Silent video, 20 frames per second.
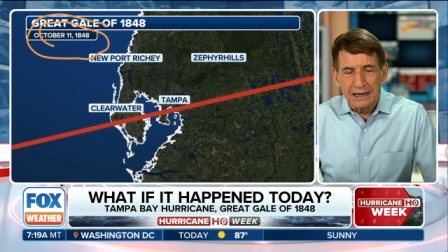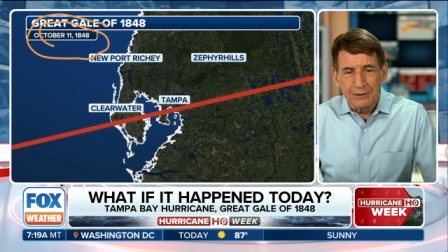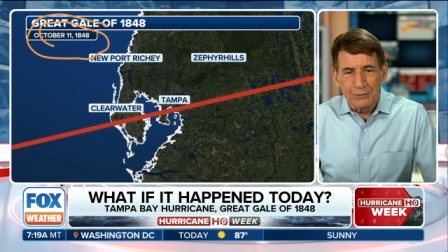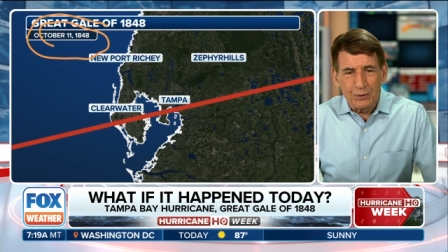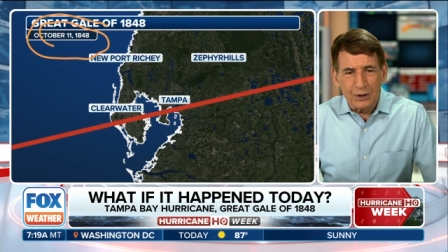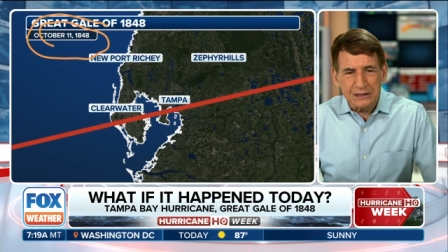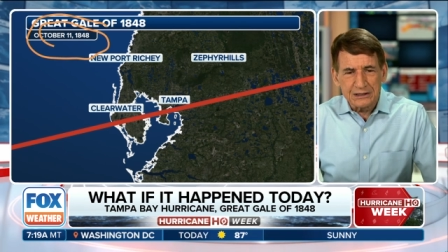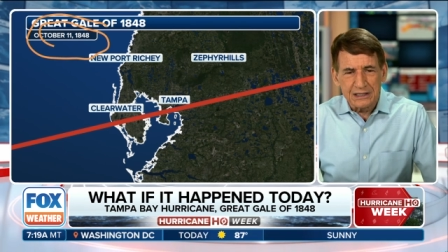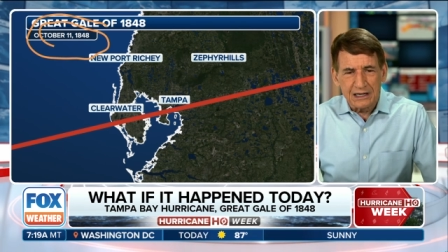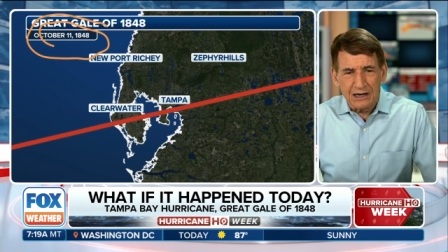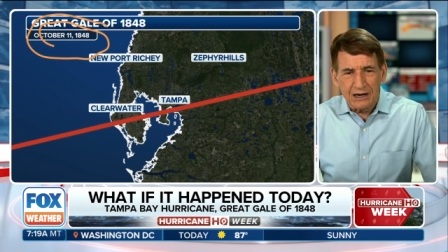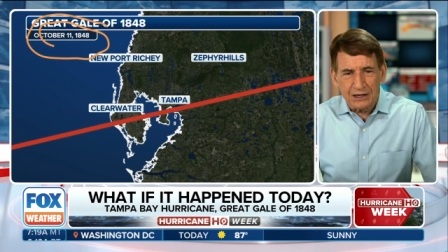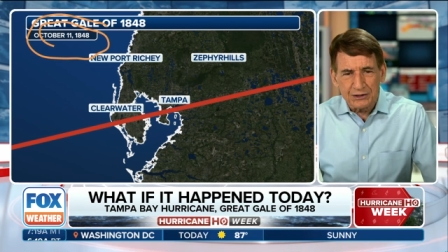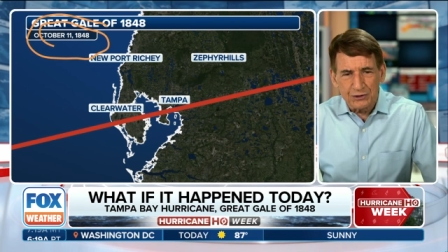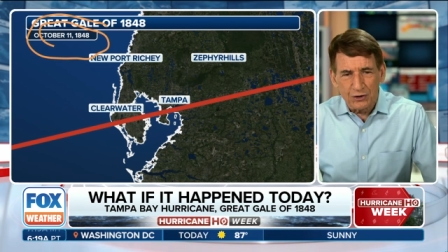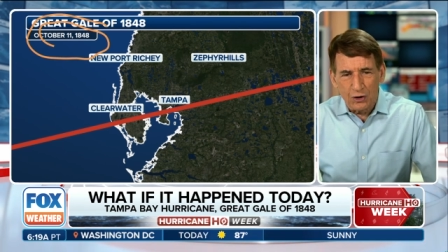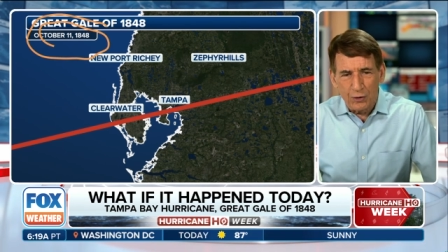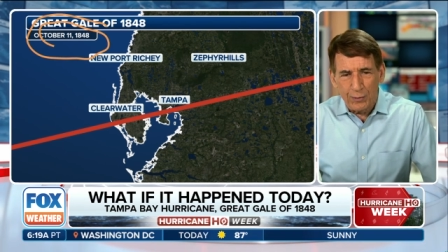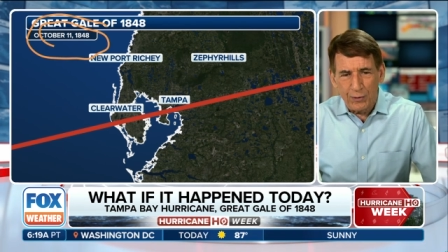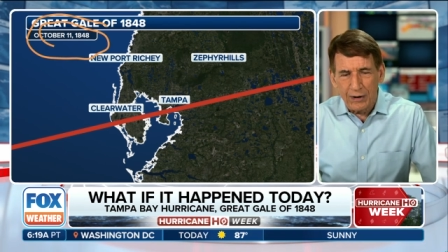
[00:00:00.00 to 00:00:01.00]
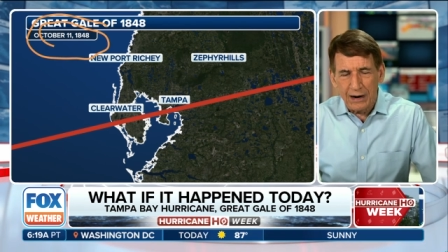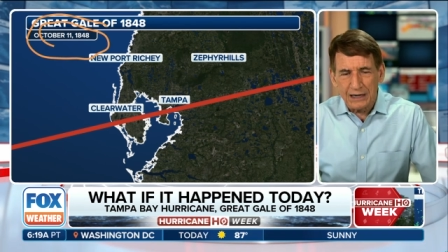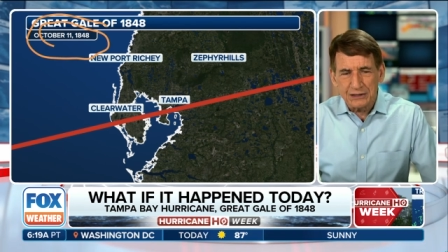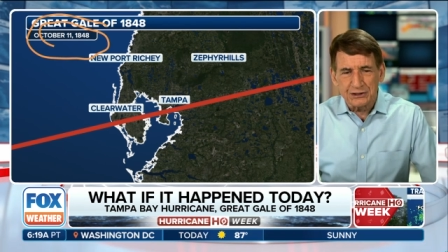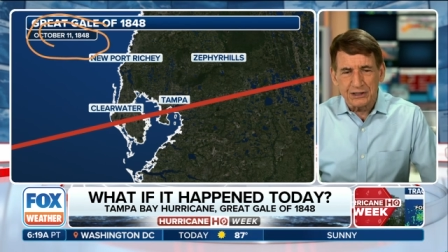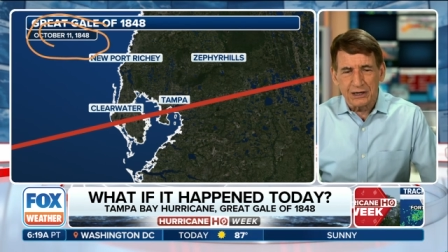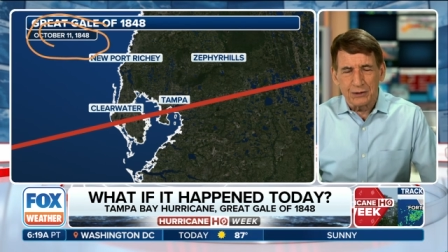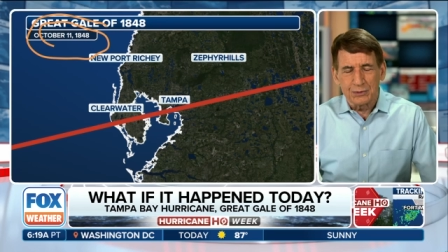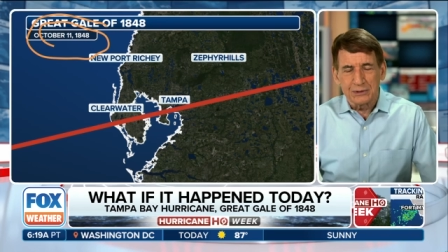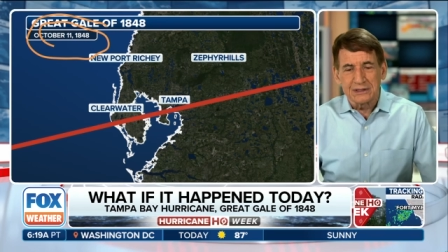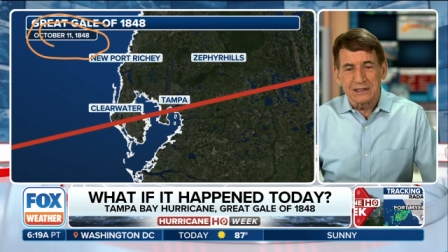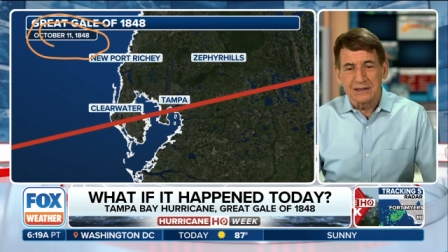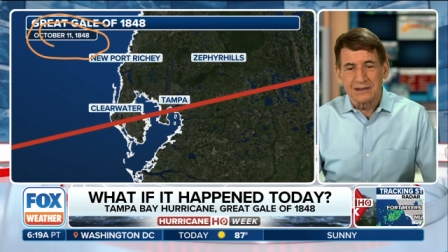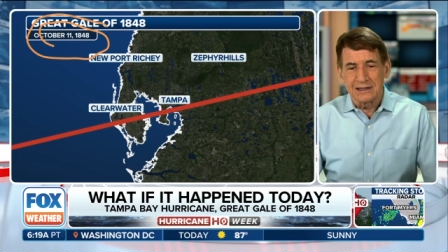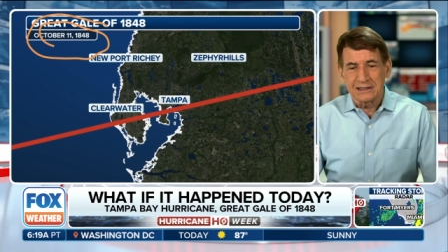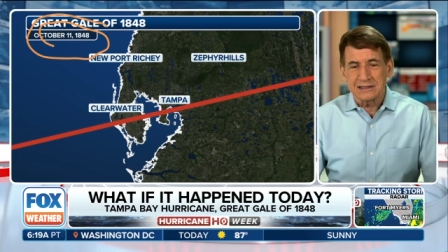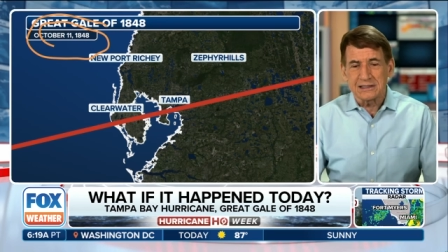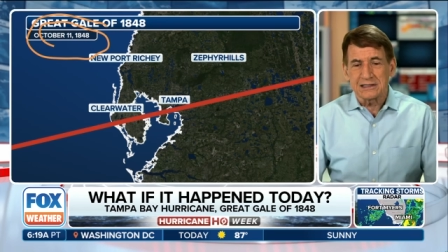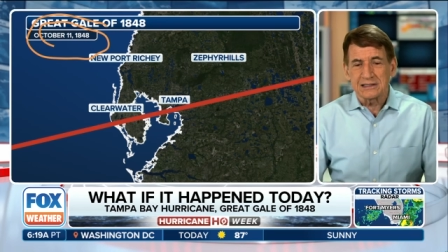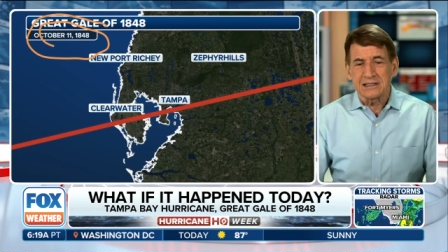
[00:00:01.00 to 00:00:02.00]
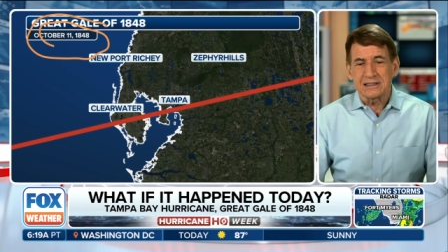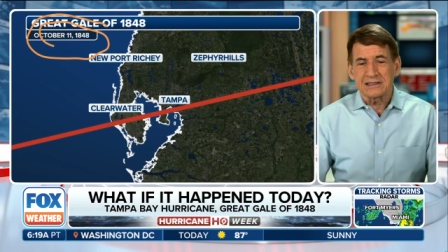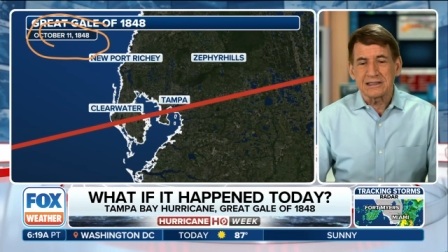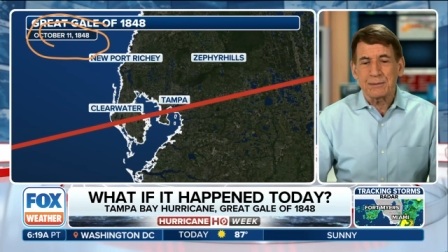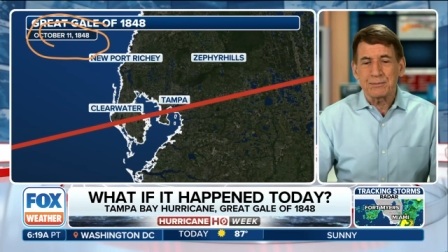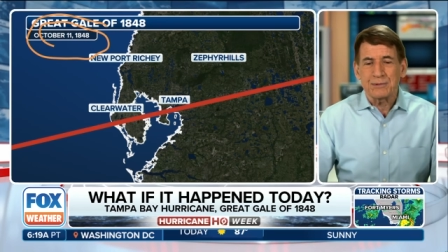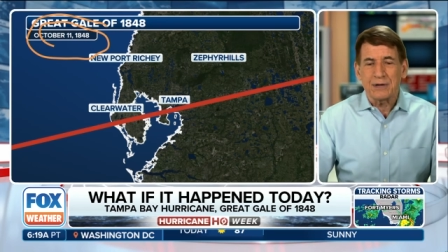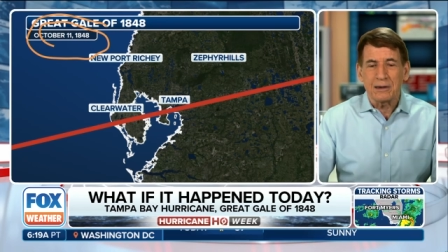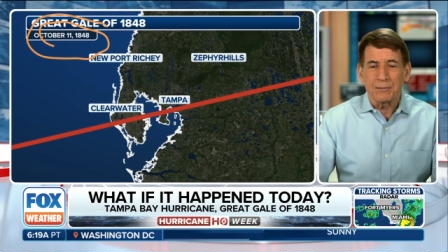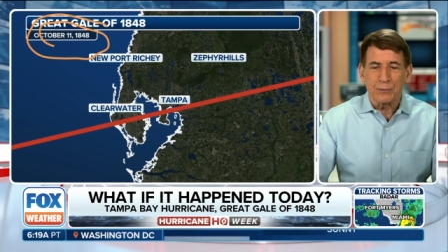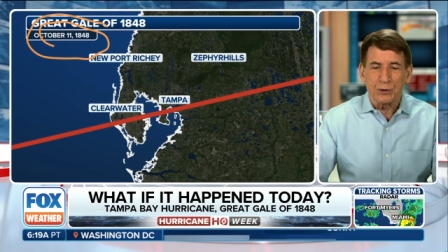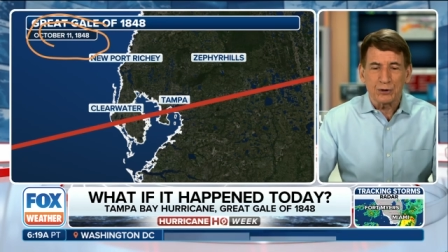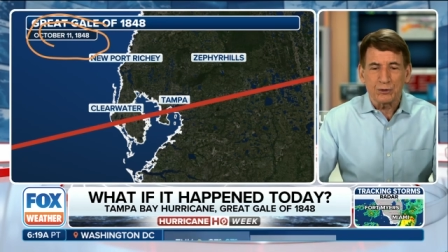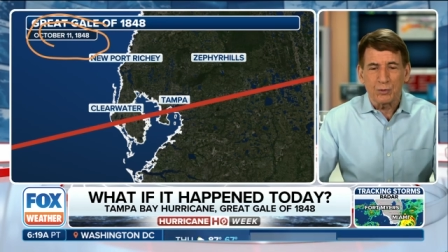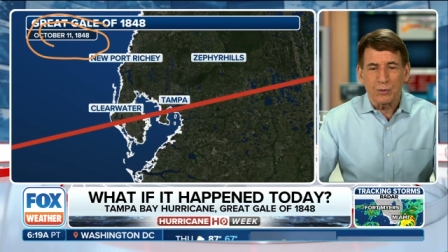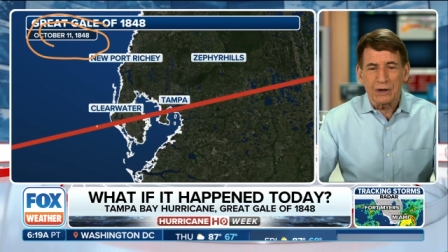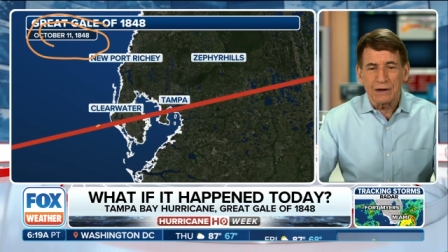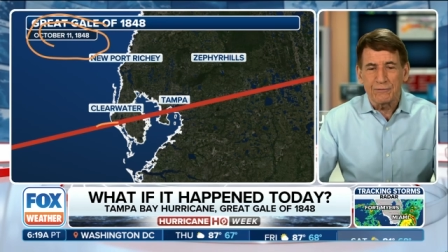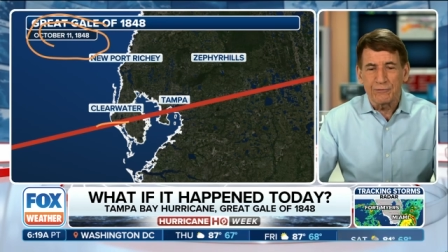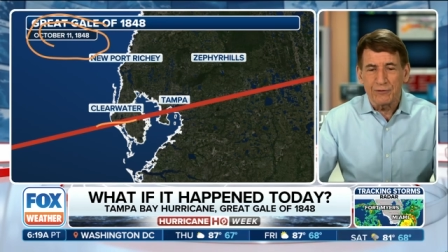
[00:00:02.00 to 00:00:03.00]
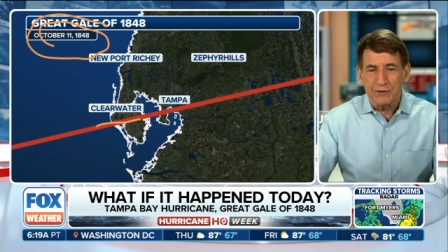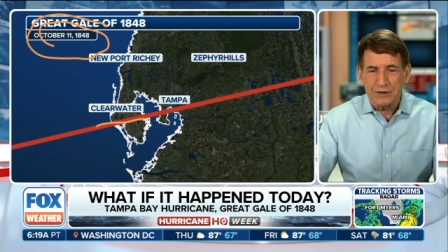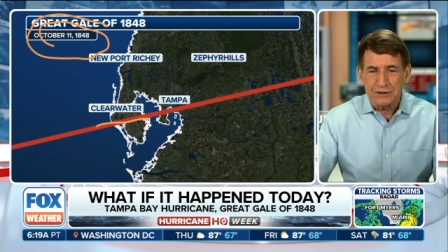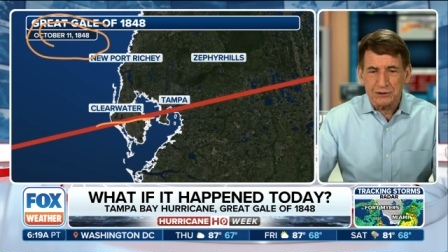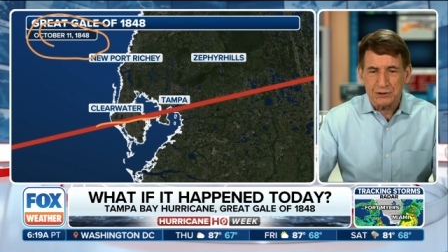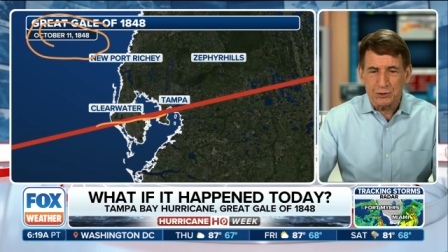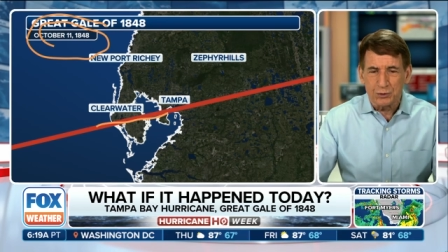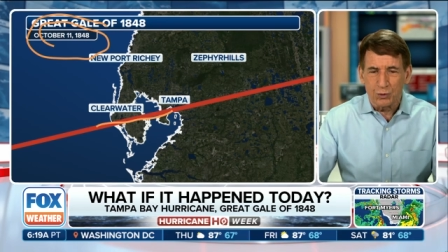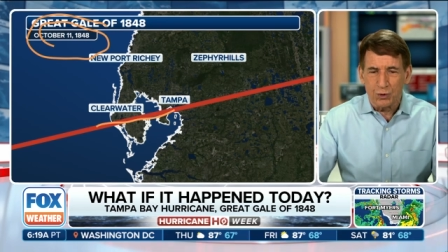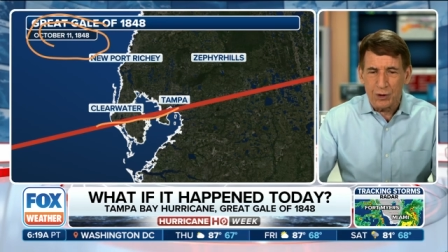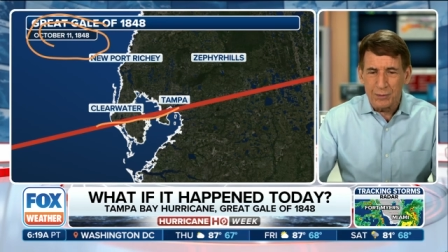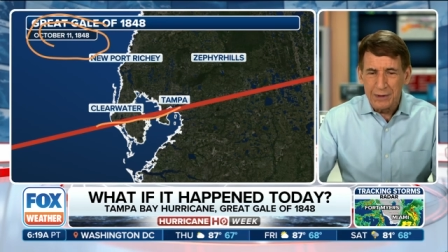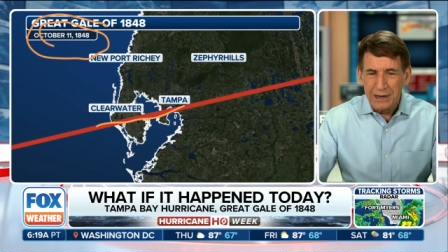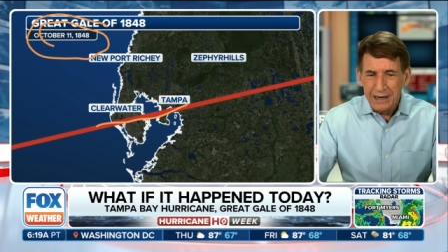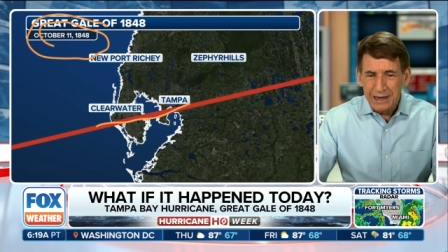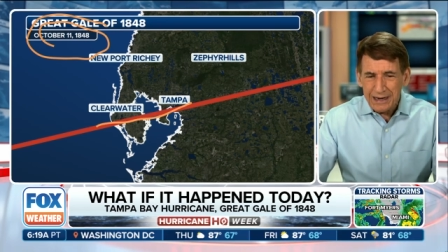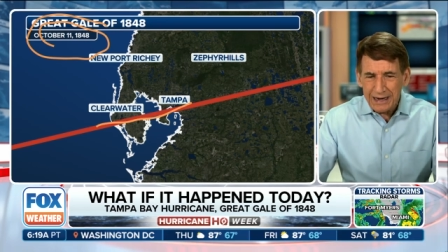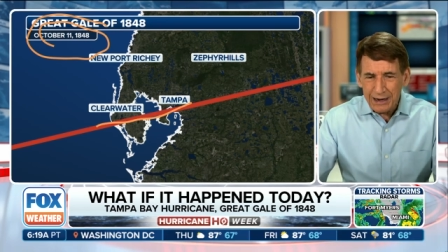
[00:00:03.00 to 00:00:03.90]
and it wasn't in October actually. It was in this is the September 25th storm.